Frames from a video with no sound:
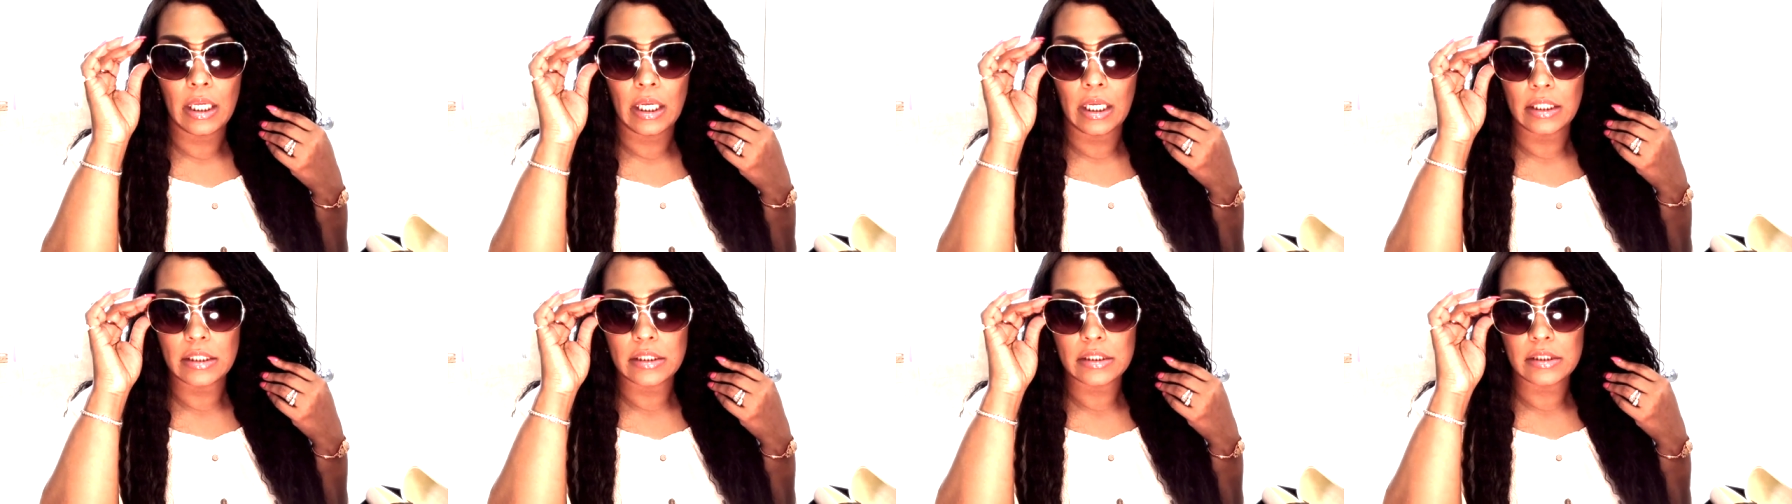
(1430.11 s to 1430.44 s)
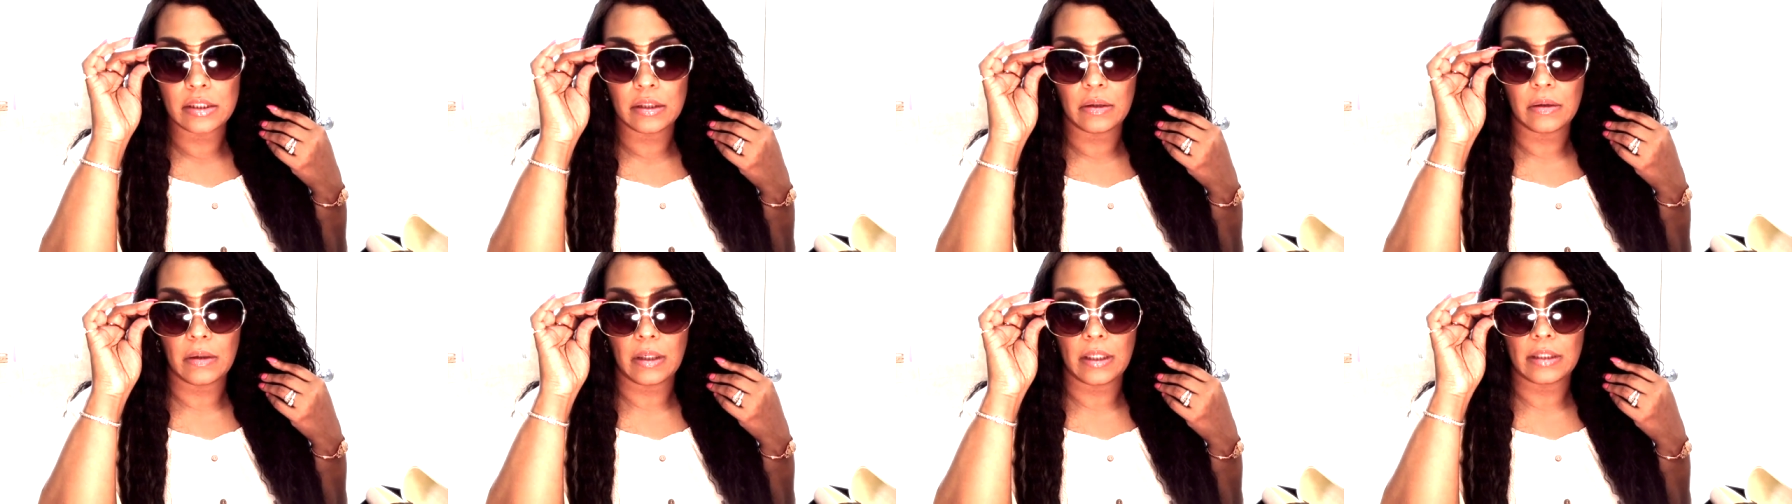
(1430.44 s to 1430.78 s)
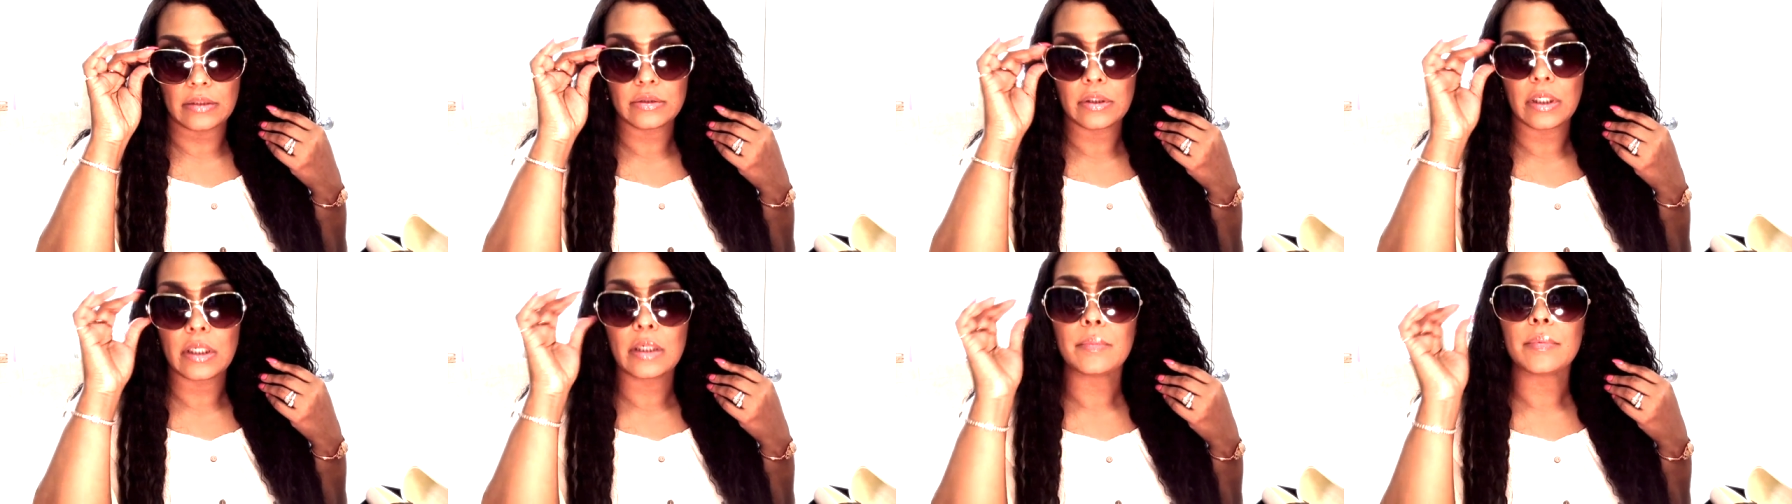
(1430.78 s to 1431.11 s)
And so I
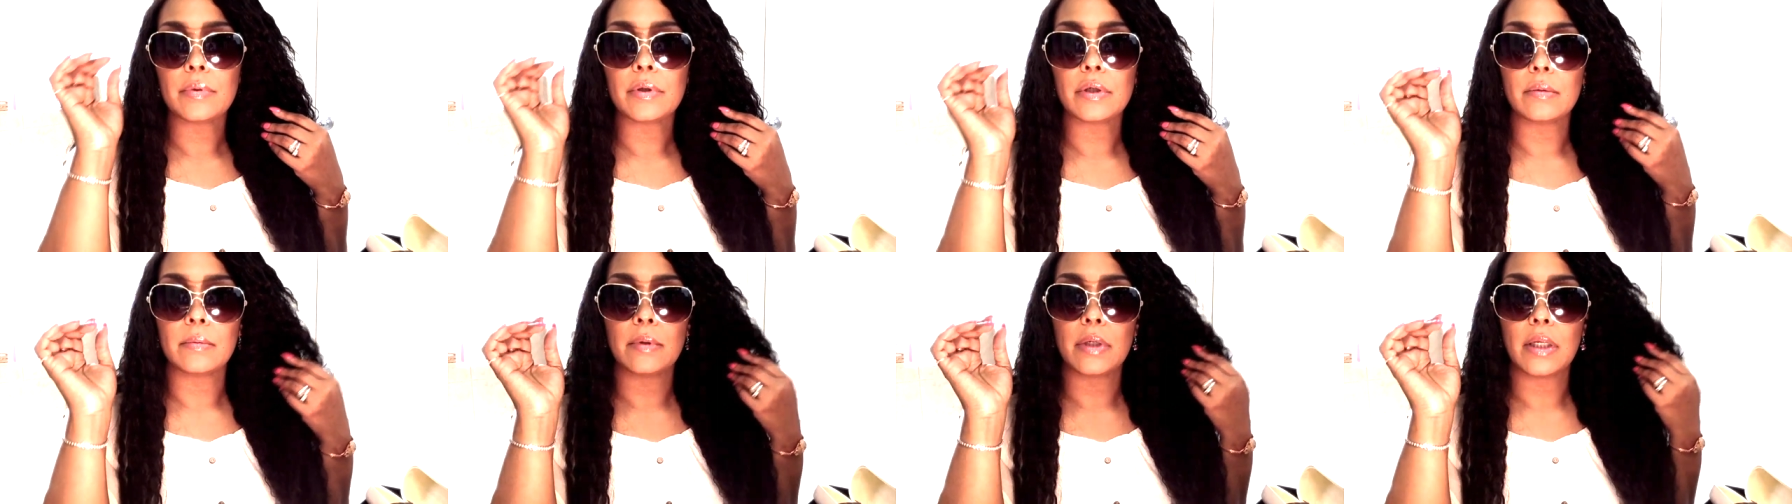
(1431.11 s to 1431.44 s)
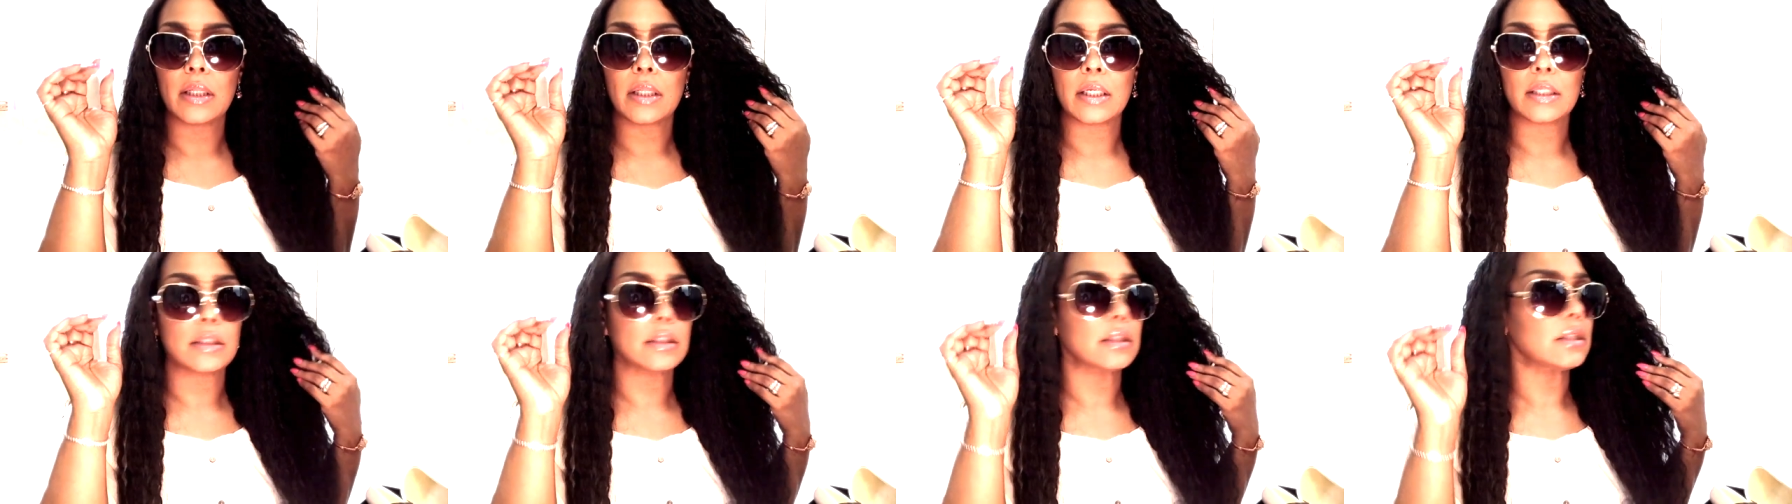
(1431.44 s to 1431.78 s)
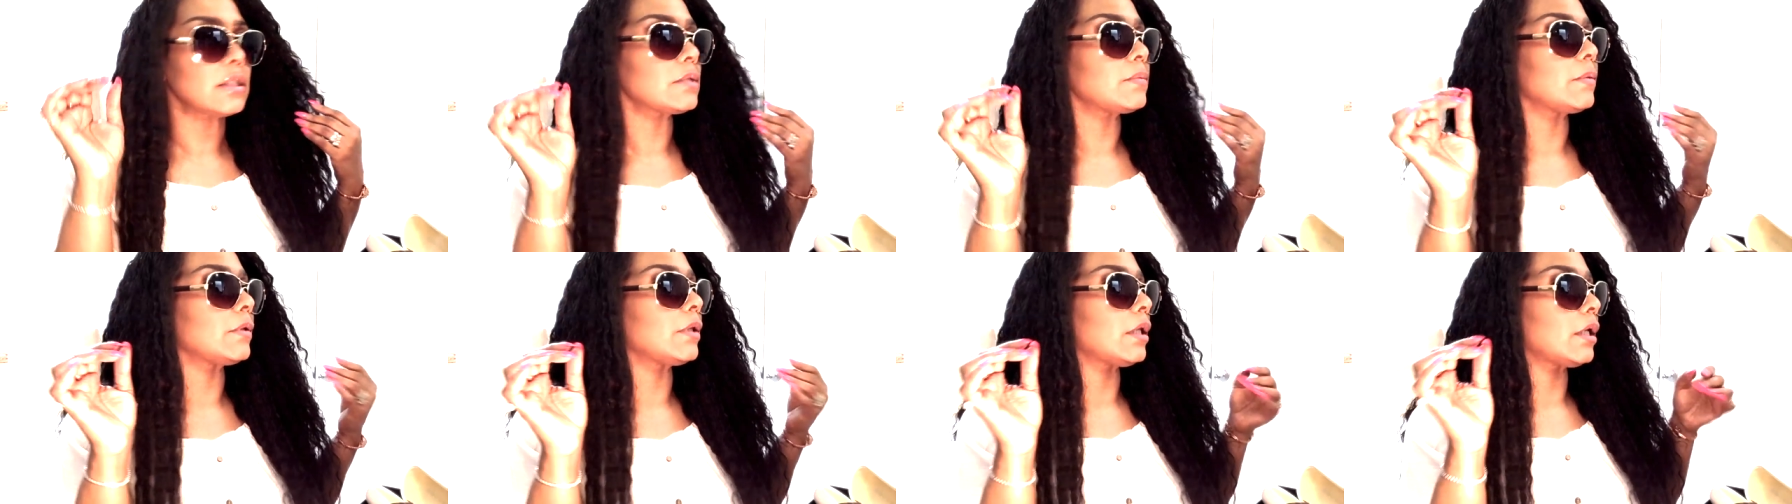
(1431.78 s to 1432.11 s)
try to put them down like
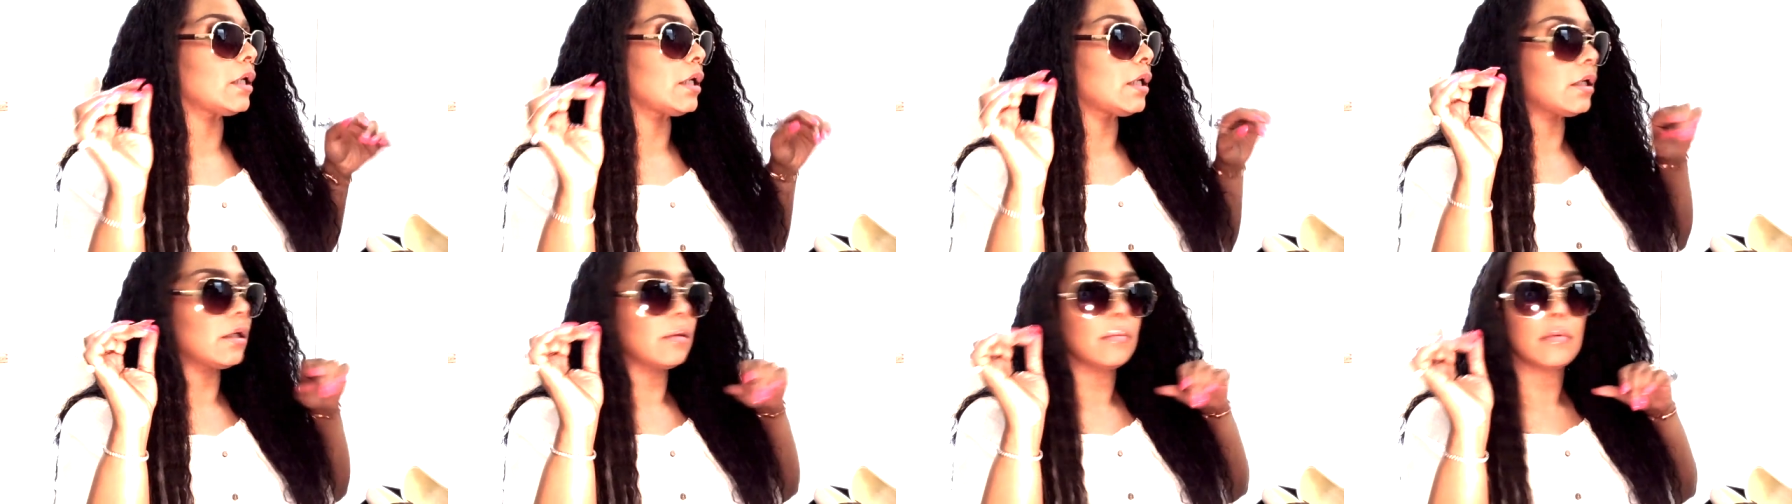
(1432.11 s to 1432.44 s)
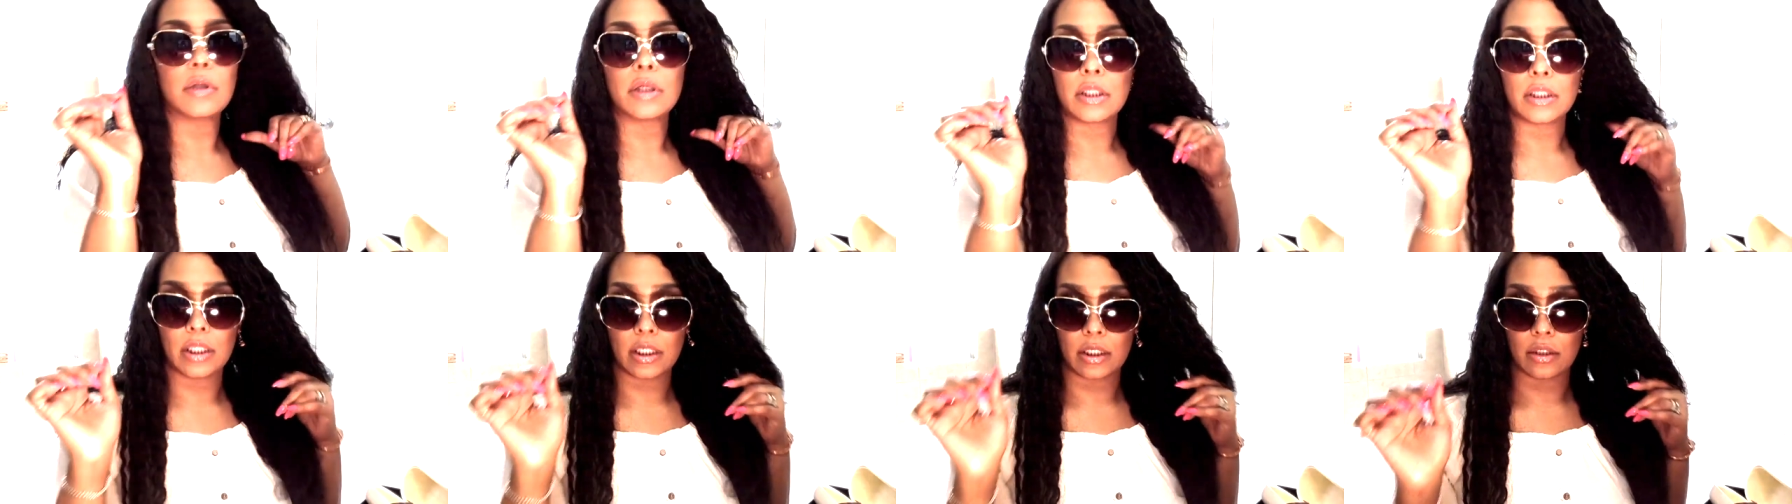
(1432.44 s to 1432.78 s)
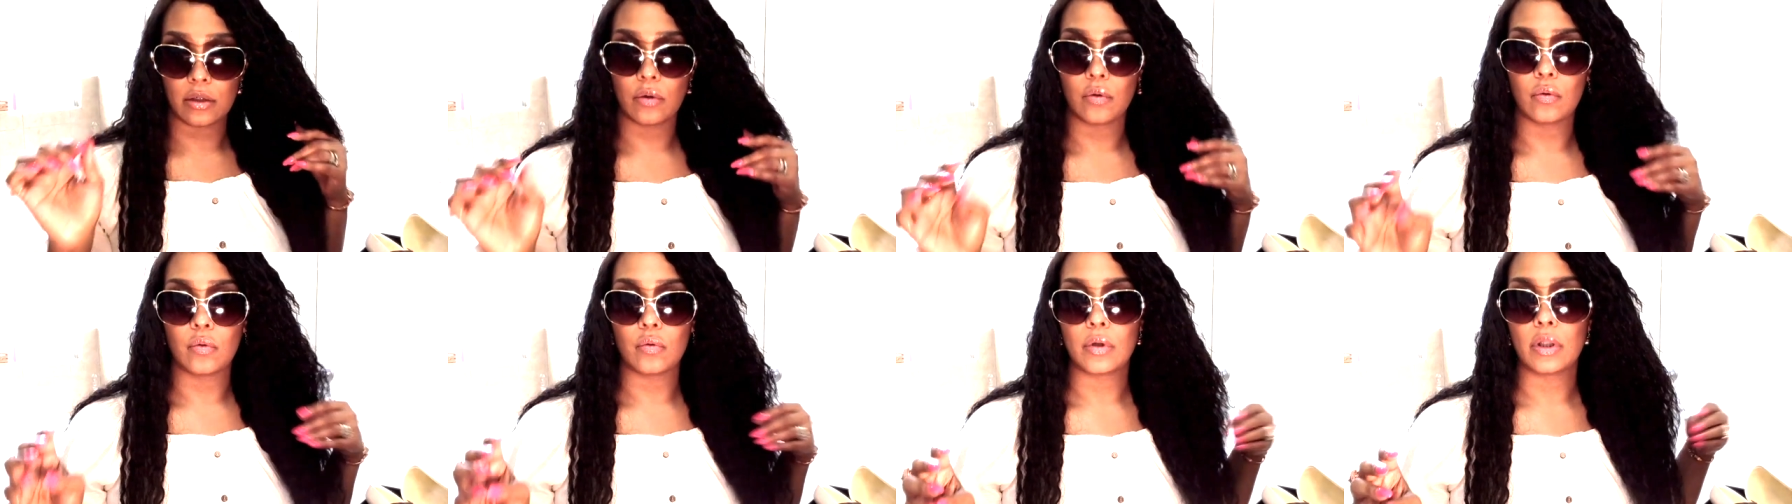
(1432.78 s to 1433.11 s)
this, but then I end up looking like an
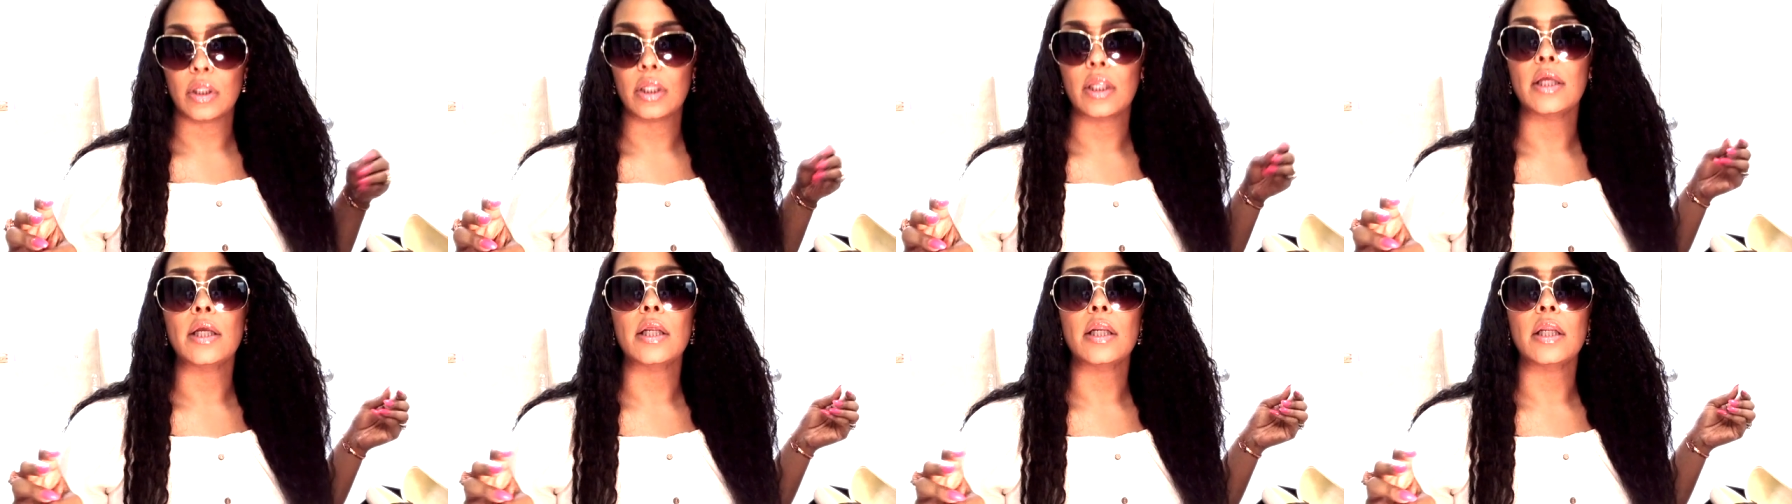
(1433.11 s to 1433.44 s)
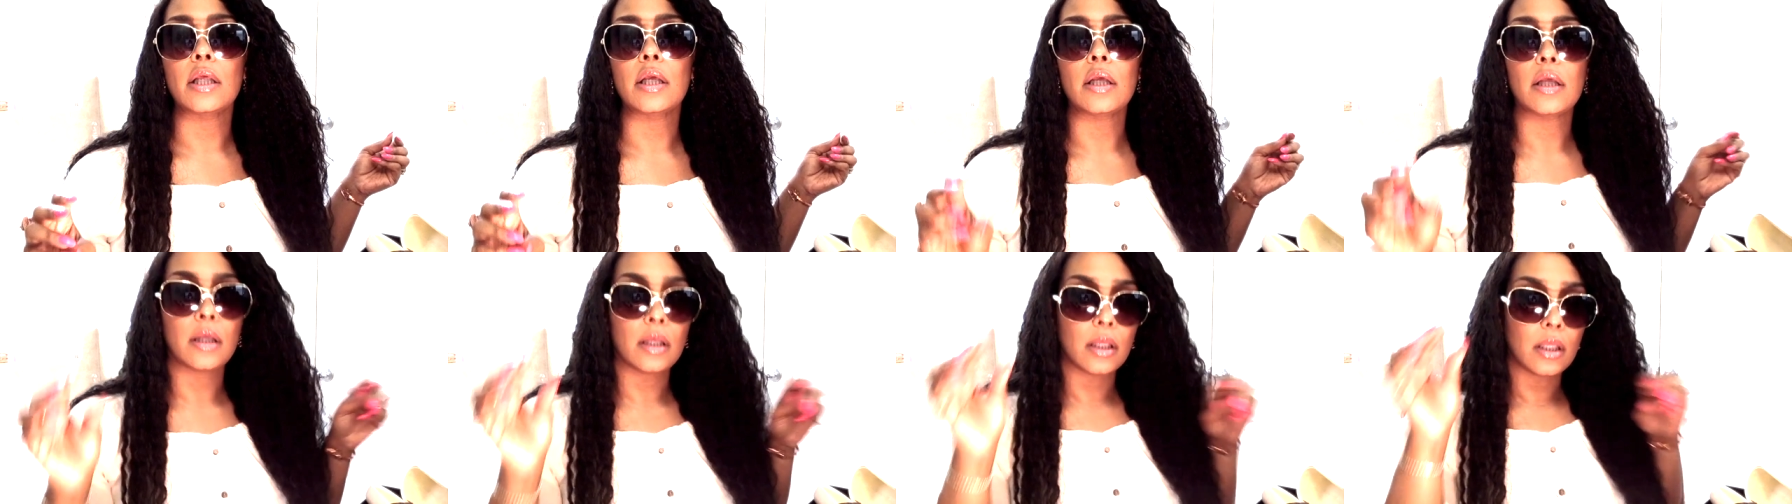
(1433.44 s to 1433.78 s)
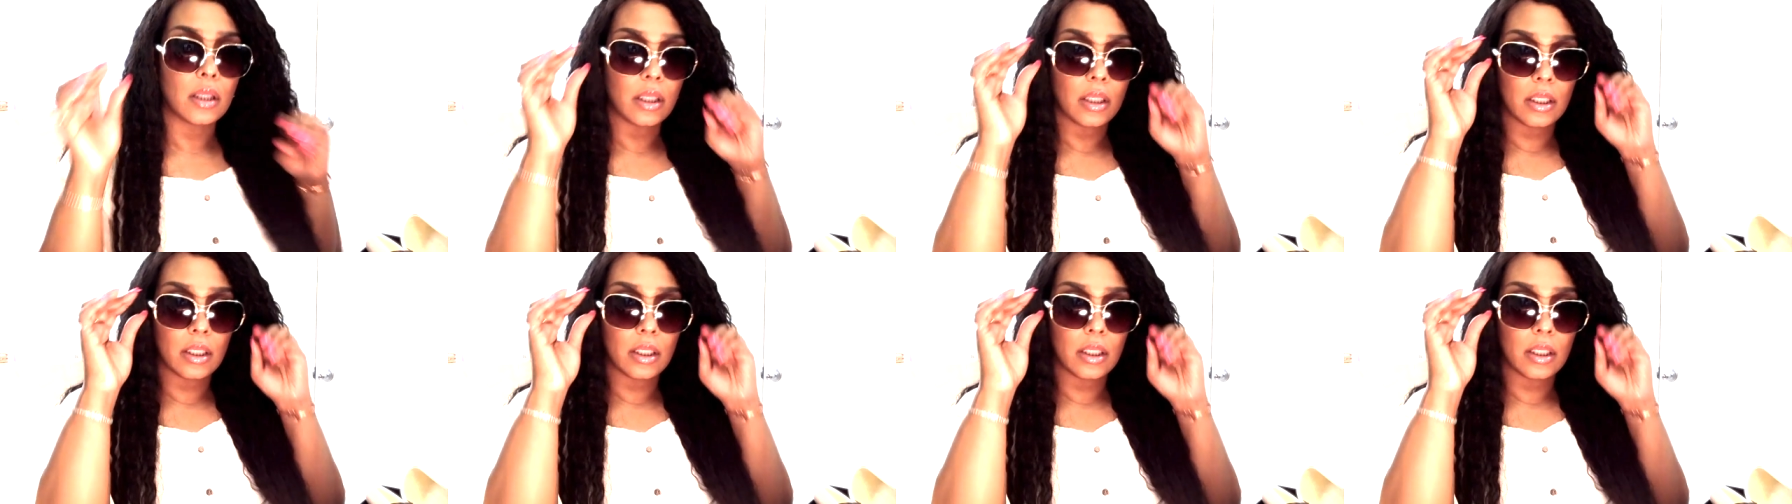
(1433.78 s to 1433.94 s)
old lady.